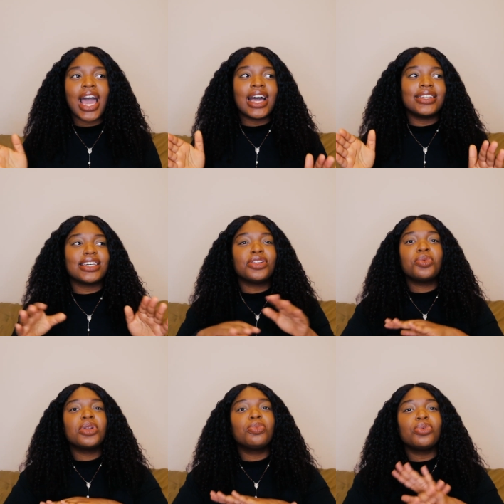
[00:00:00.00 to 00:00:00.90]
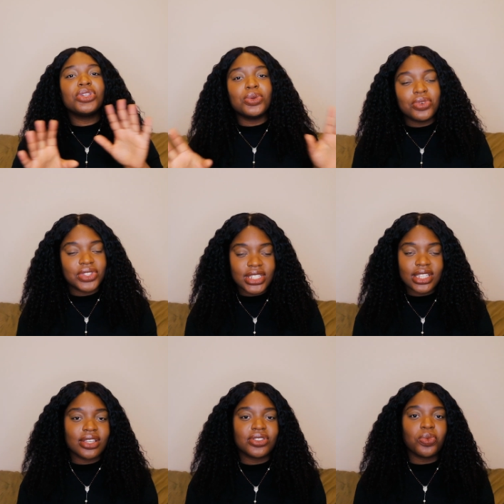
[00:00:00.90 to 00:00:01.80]
And I don't want to bore you with the
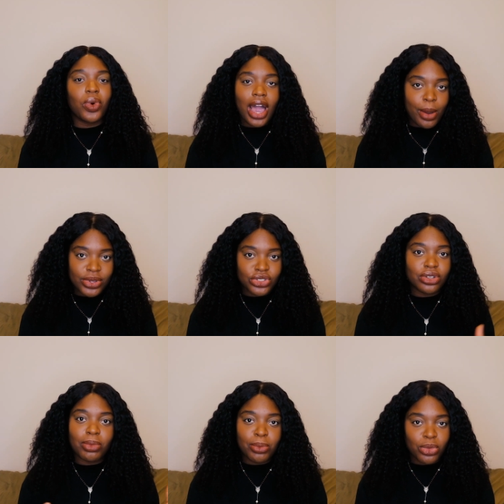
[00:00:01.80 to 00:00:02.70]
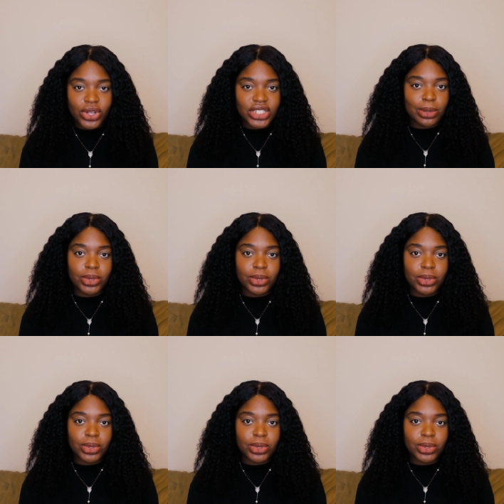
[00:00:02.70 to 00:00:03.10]
details of what happened during my mortgage